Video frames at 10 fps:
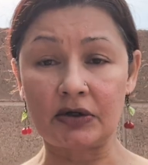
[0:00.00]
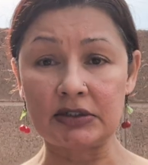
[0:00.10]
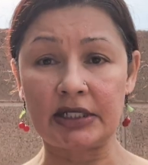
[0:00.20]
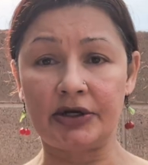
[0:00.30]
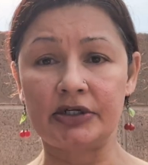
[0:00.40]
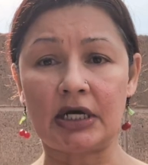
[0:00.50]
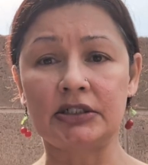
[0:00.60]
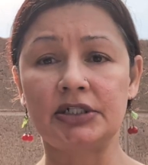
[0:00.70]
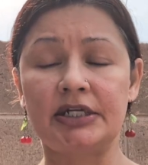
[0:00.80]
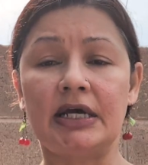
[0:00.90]
dose that your
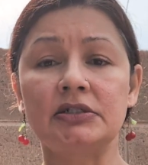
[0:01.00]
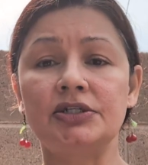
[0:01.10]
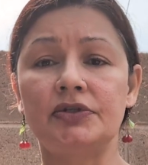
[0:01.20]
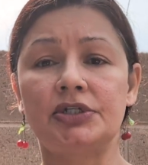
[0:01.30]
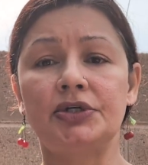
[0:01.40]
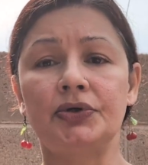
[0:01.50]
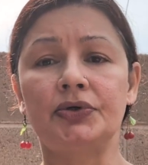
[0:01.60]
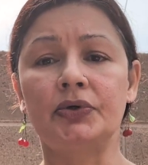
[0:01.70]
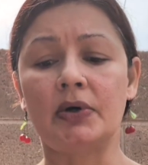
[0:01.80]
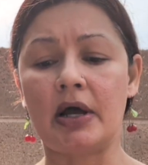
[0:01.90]
doctor tells you
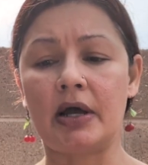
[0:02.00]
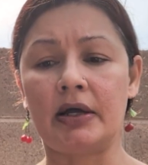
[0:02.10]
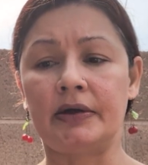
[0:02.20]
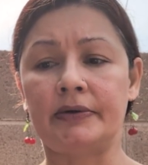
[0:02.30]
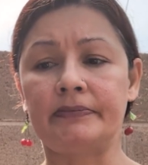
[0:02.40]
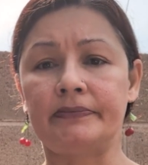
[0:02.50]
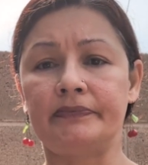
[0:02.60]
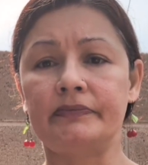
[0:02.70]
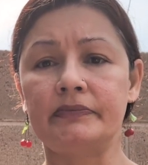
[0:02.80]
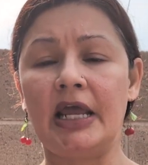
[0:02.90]
to,
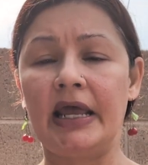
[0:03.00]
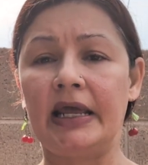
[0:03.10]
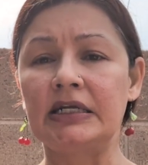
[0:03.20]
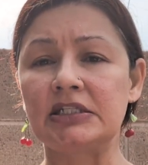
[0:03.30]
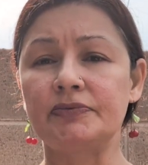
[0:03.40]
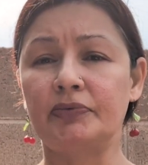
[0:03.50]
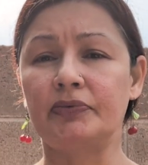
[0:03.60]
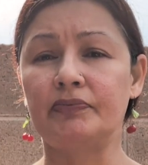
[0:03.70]
and it's